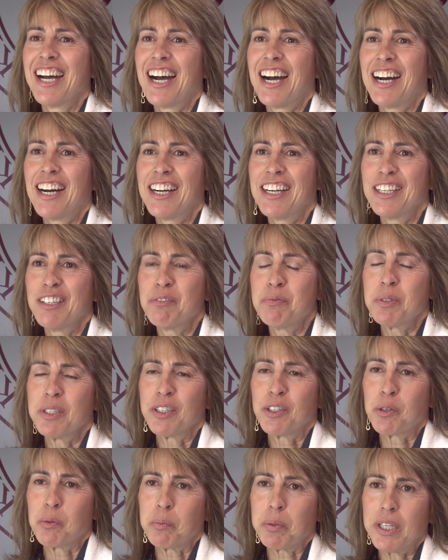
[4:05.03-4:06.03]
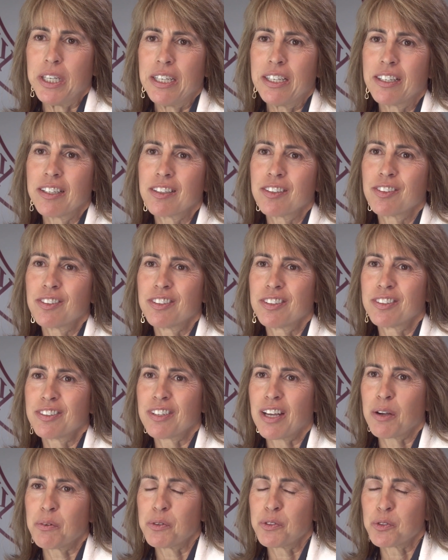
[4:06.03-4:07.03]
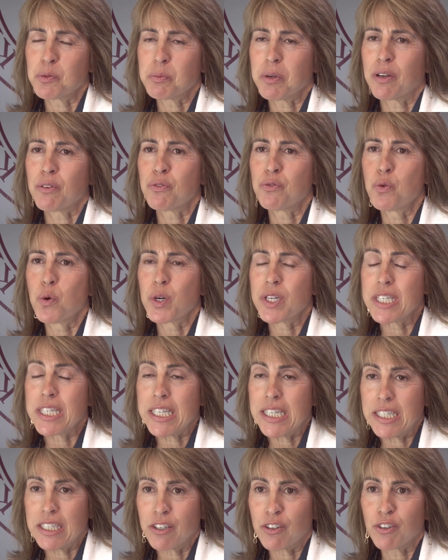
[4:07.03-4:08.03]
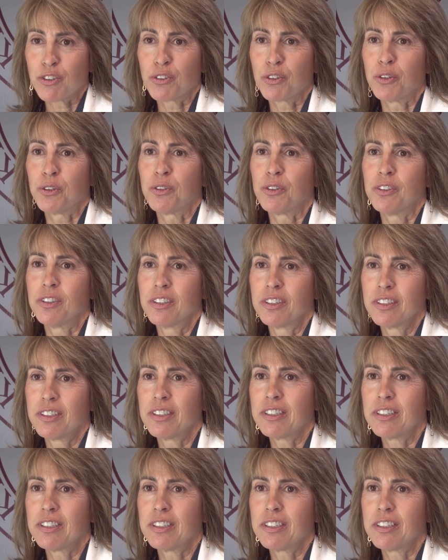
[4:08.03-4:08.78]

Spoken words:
I've been competing since I was about 14 years old.